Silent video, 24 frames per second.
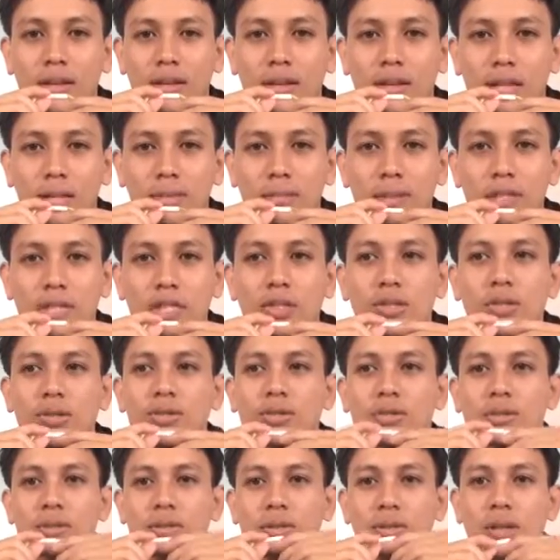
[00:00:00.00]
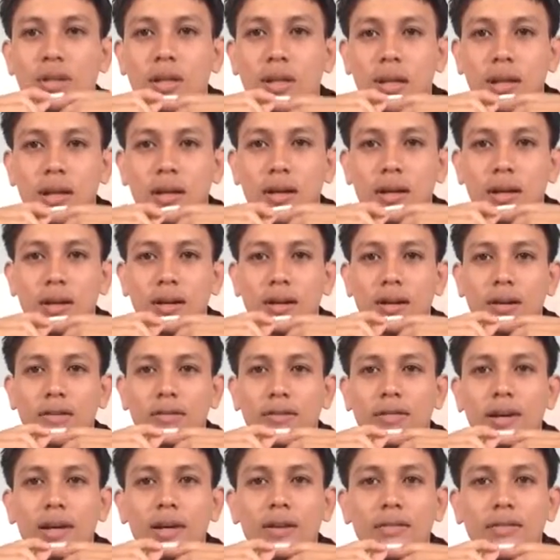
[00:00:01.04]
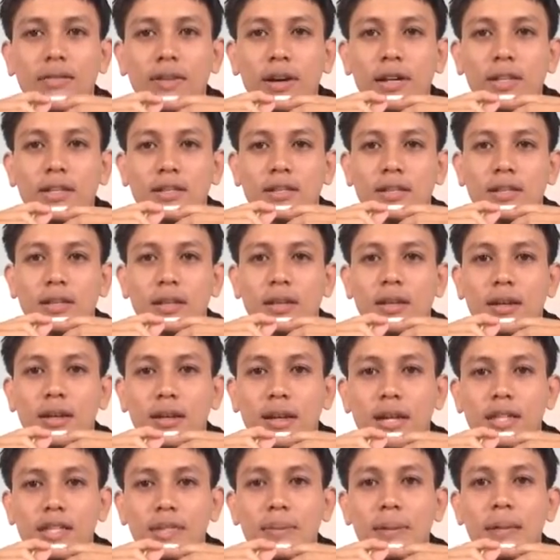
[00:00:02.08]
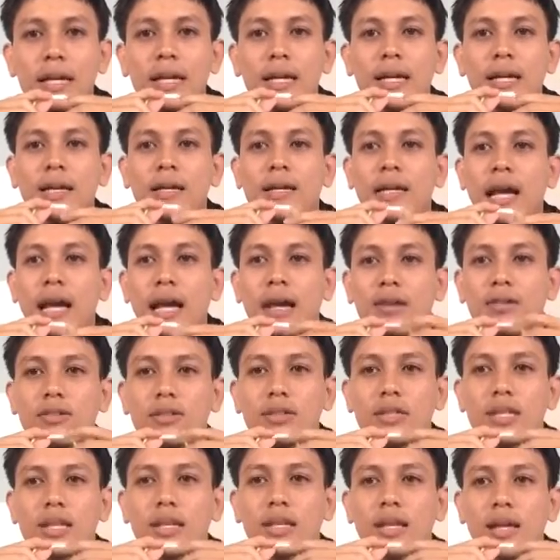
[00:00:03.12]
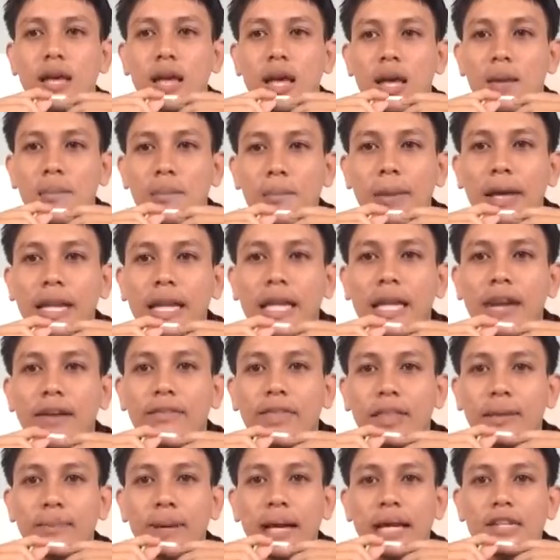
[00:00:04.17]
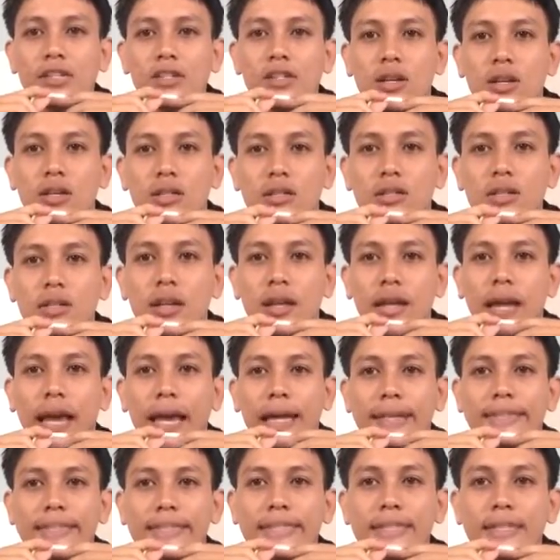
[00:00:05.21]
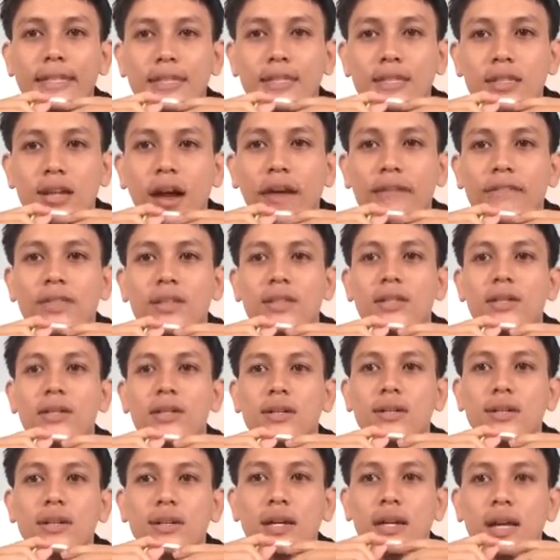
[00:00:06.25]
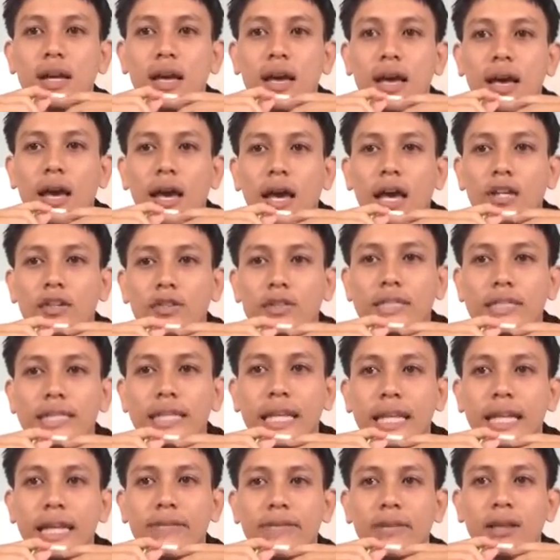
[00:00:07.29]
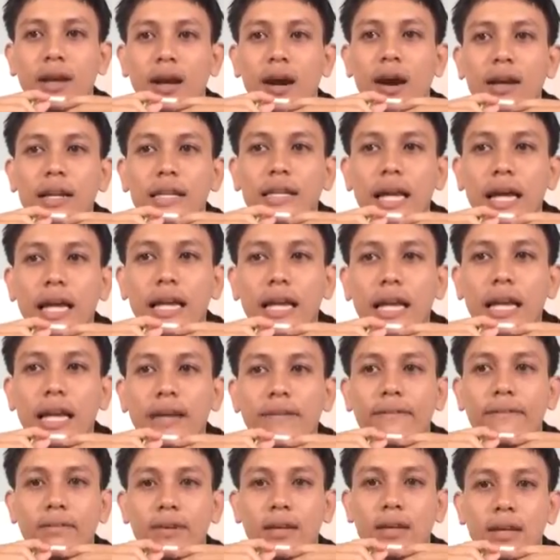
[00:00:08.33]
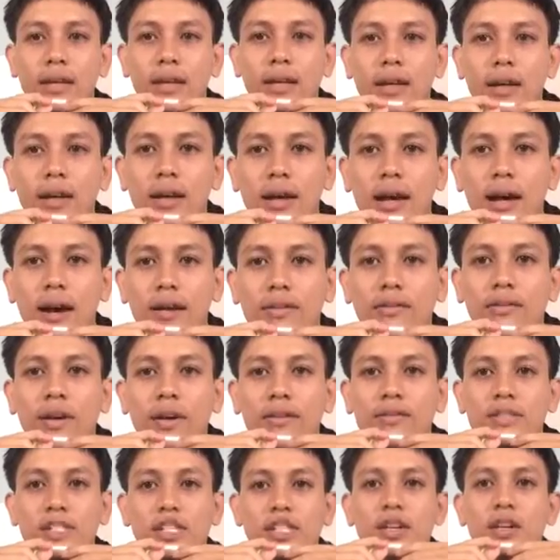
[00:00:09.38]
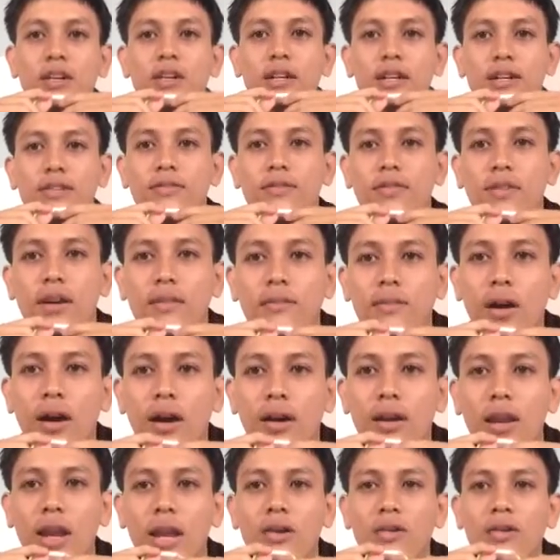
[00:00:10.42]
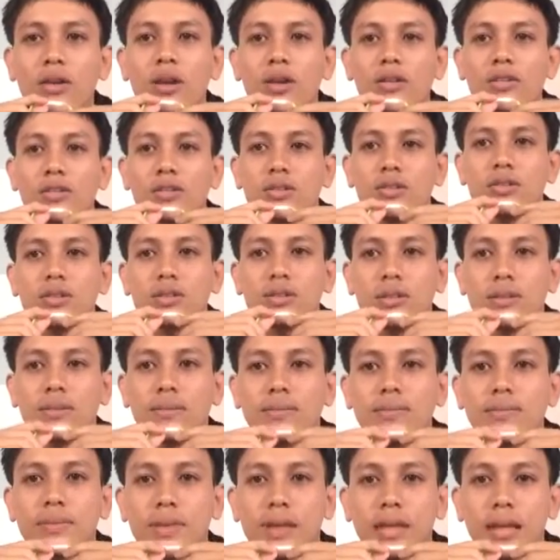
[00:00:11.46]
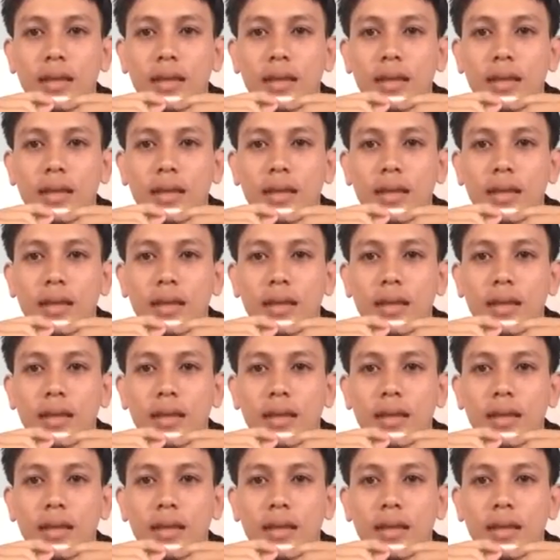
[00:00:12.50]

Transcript: Number 2. First, the speaker announced many of the patients at city's hospital had received holiday gifts from children from our local school.